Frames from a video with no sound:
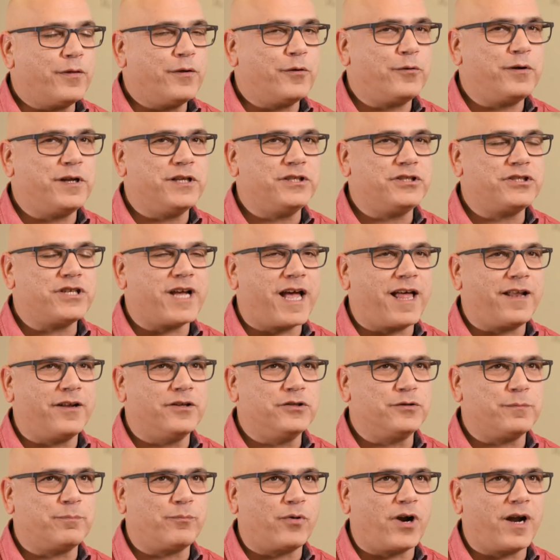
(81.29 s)
the only
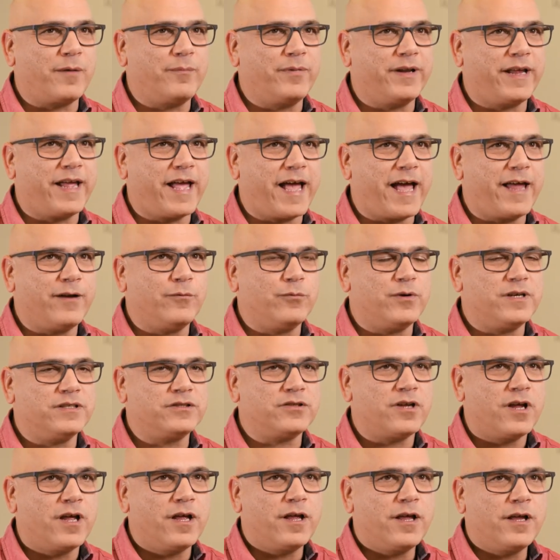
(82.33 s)
challenge probably had
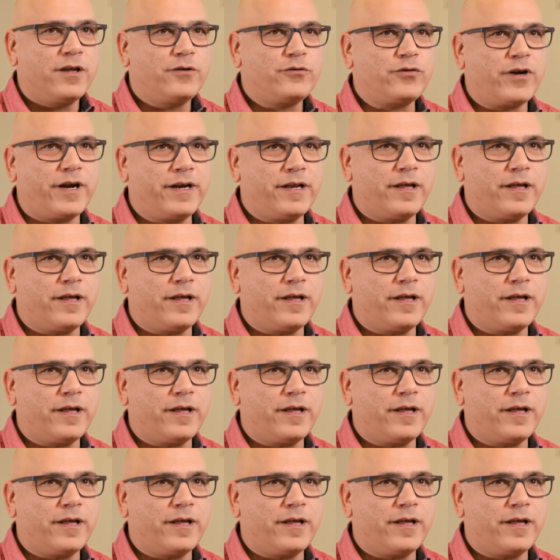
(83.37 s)
was trying